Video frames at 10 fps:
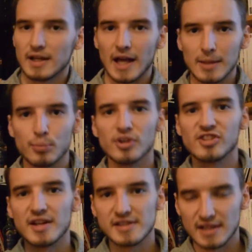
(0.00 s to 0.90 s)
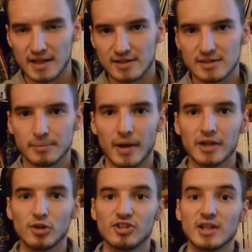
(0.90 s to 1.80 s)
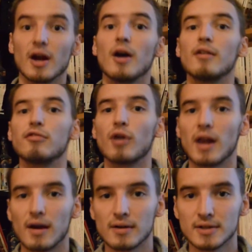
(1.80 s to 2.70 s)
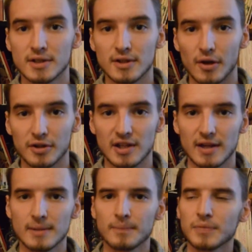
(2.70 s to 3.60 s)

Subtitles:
and presenting it by using voilà. Okay?